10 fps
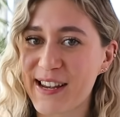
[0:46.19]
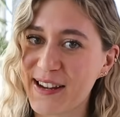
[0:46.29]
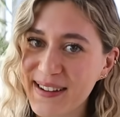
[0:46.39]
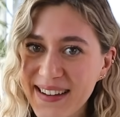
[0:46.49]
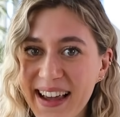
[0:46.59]

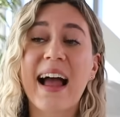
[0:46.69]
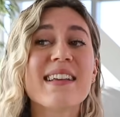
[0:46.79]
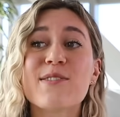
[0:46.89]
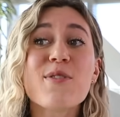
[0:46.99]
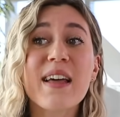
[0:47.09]
And
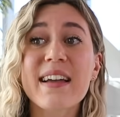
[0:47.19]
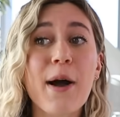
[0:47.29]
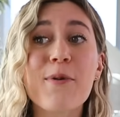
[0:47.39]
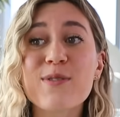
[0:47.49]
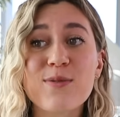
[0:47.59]
it's not like
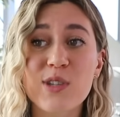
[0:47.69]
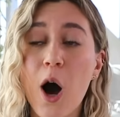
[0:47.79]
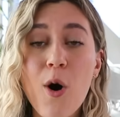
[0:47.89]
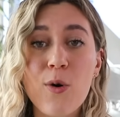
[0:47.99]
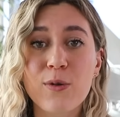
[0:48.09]
I wasn't
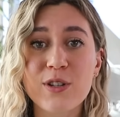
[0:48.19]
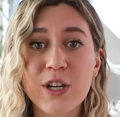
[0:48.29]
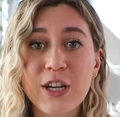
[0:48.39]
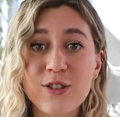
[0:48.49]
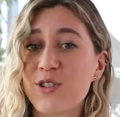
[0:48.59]
told
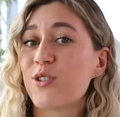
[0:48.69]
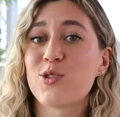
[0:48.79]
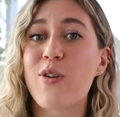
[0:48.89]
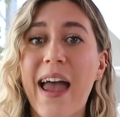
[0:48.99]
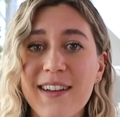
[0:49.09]
to
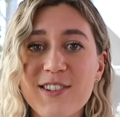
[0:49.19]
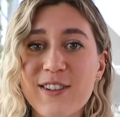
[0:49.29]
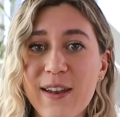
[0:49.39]
stretch.